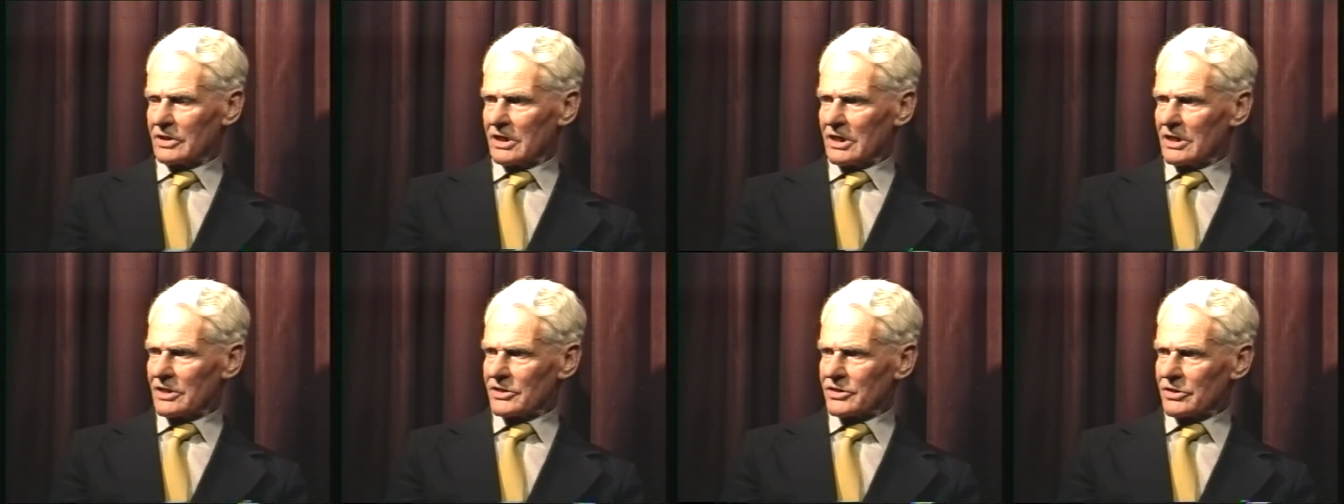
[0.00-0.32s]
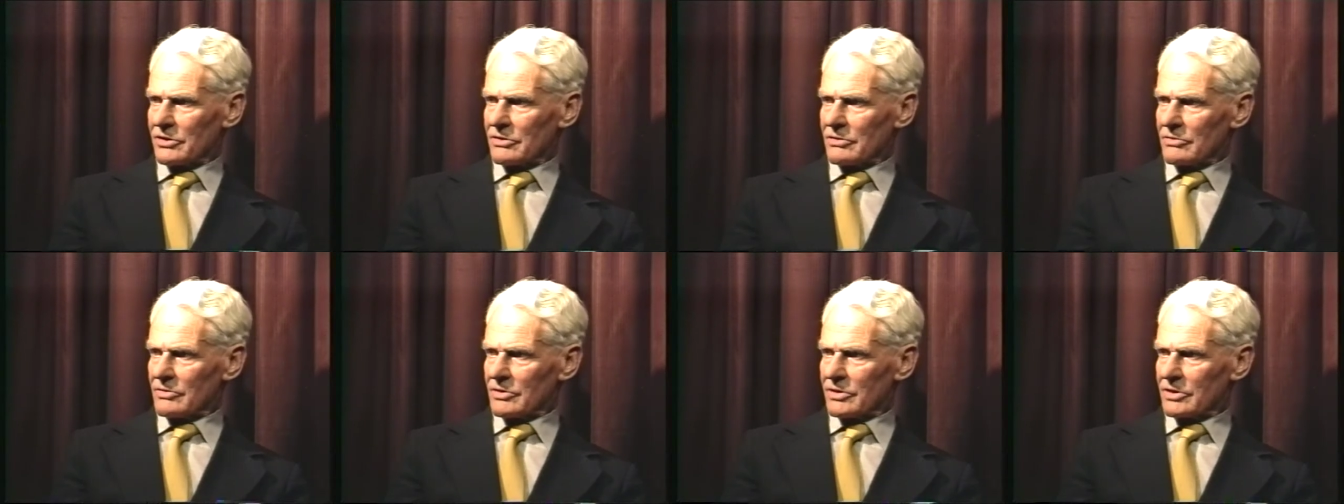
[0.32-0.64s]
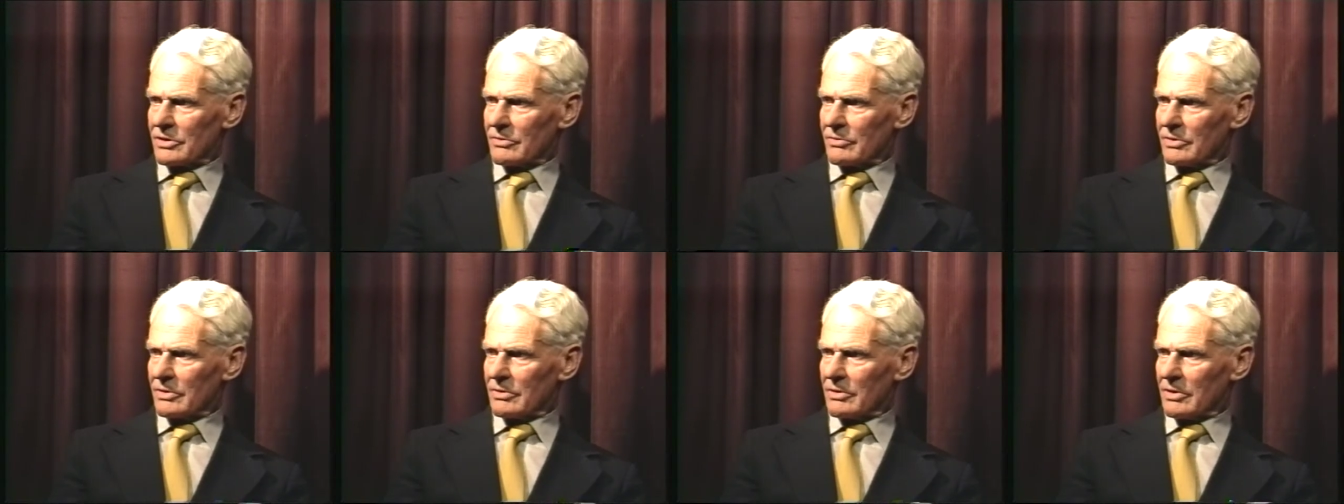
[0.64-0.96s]
girls' schools
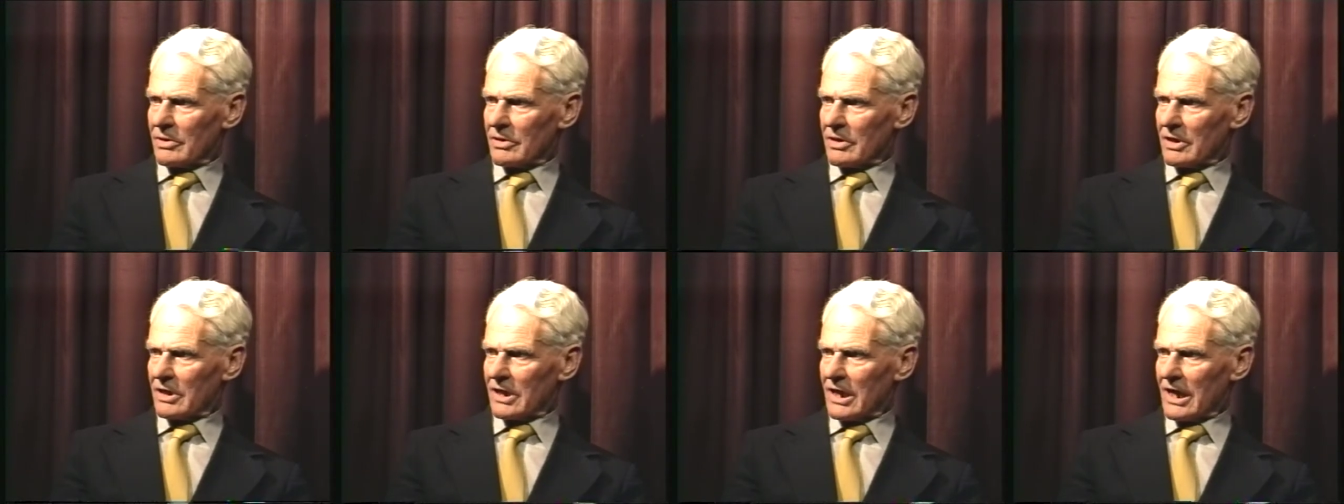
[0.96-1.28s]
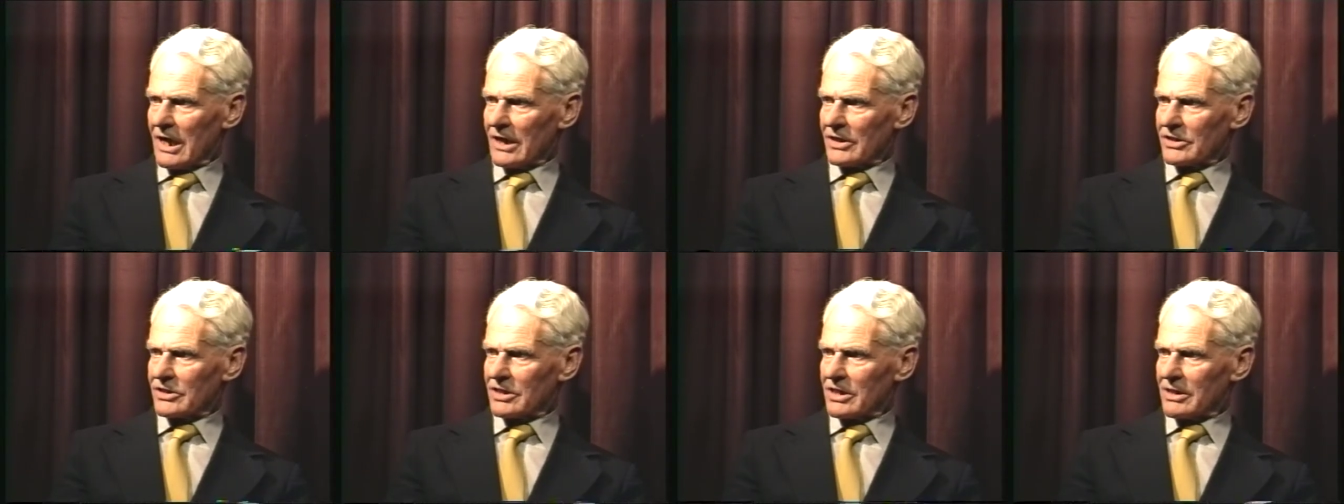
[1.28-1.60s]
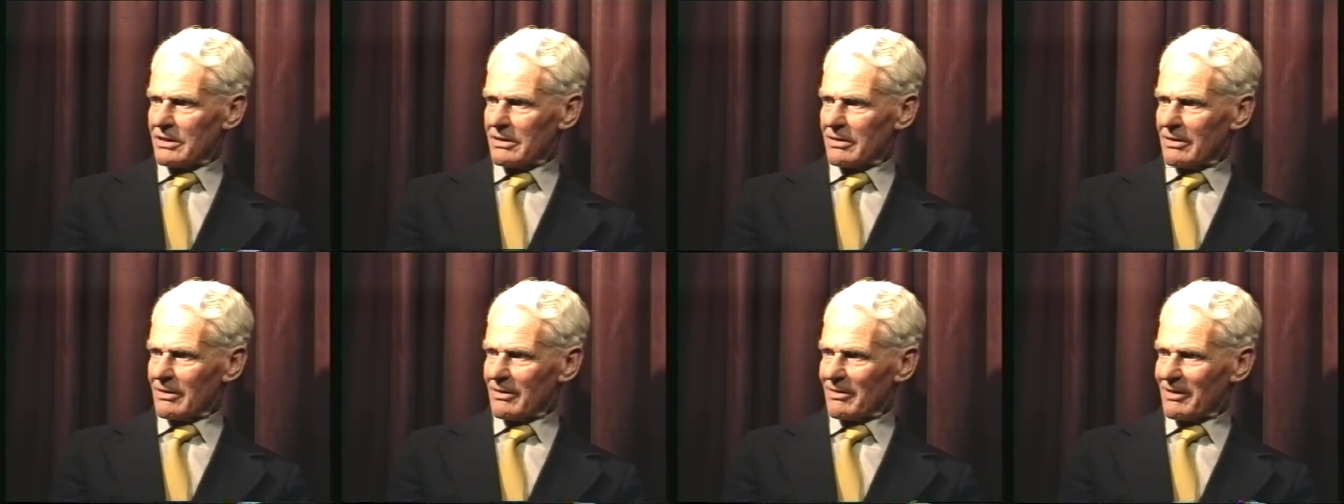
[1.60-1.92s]
that were
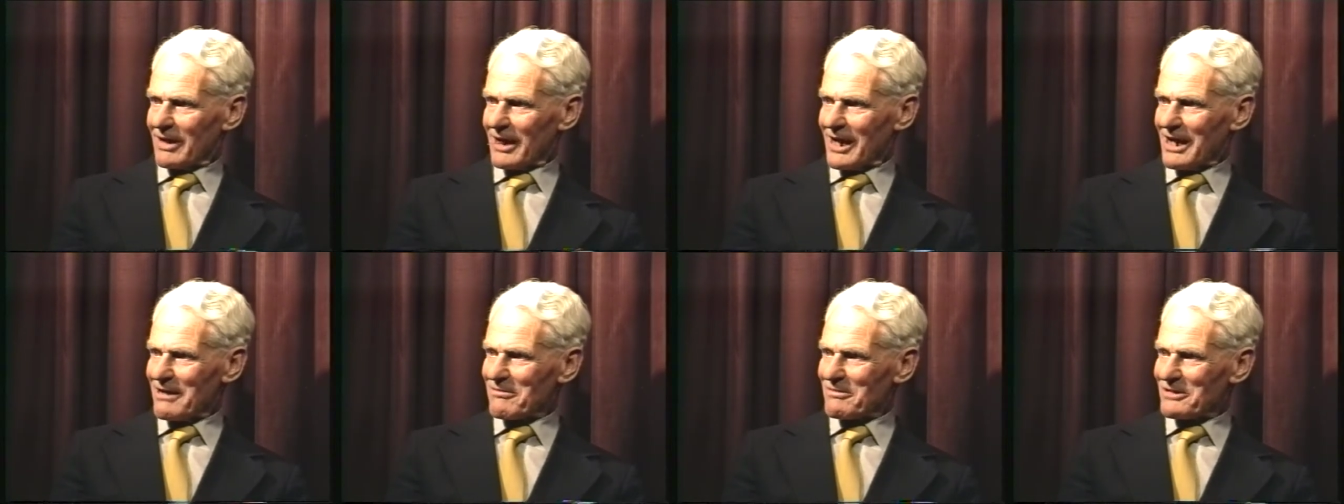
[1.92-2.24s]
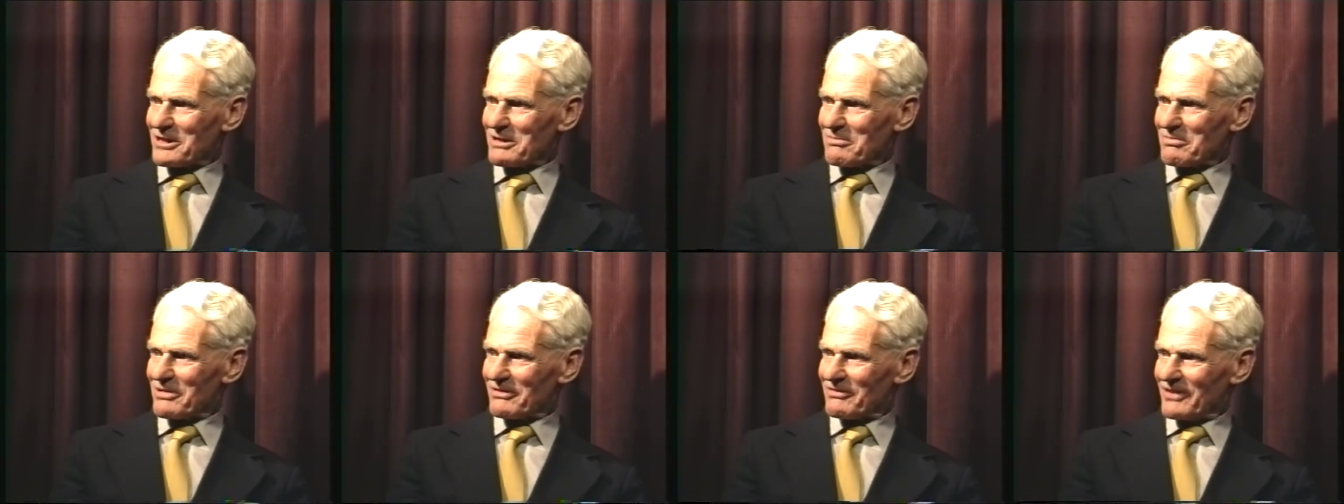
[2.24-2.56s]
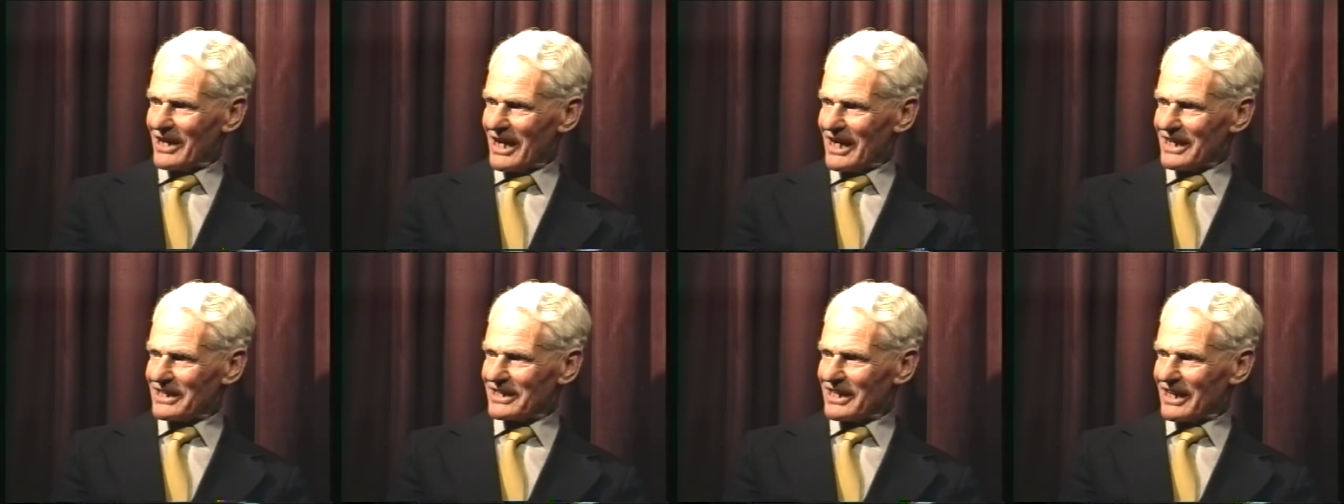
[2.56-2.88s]
actually able to
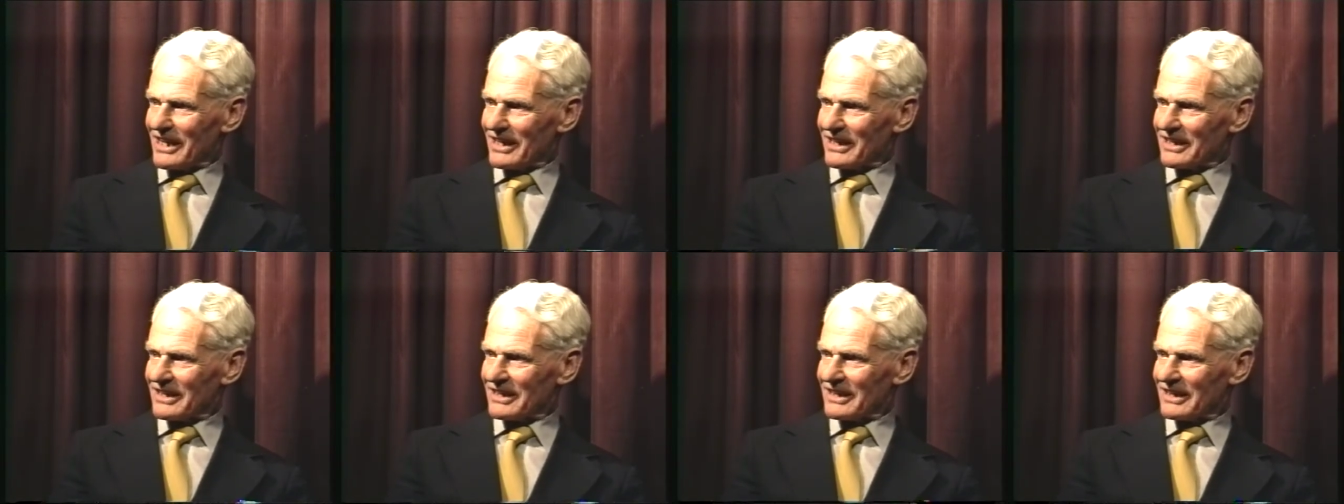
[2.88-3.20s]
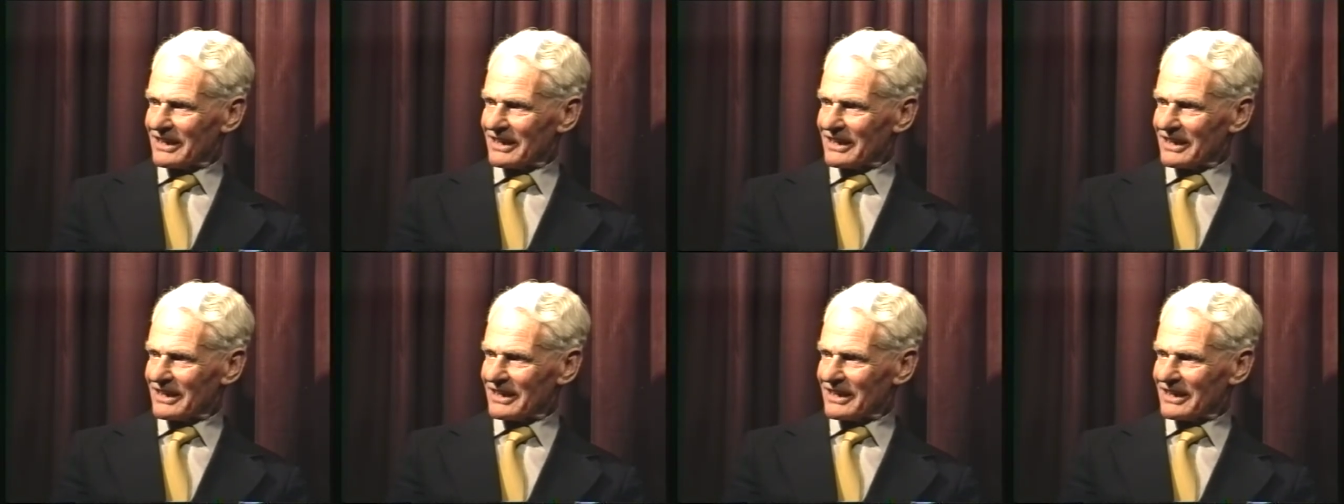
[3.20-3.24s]
provide that.